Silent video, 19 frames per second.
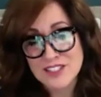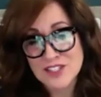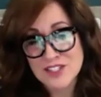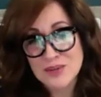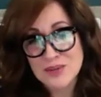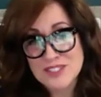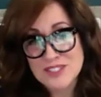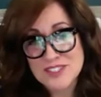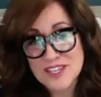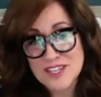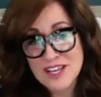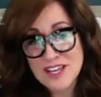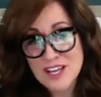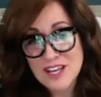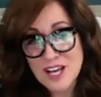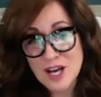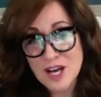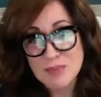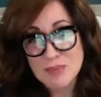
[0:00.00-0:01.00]
It's always
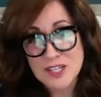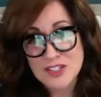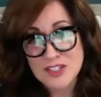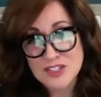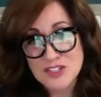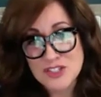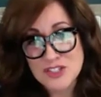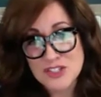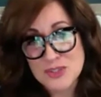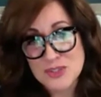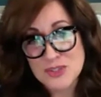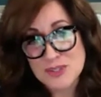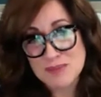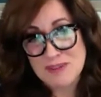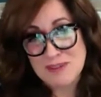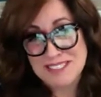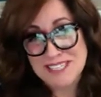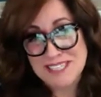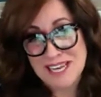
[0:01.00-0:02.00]
a pleasure to
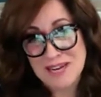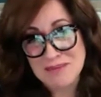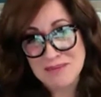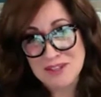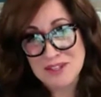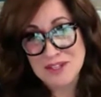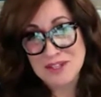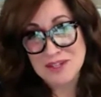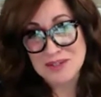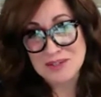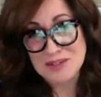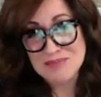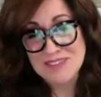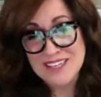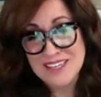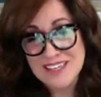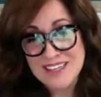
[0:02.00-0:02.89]
spend time with you.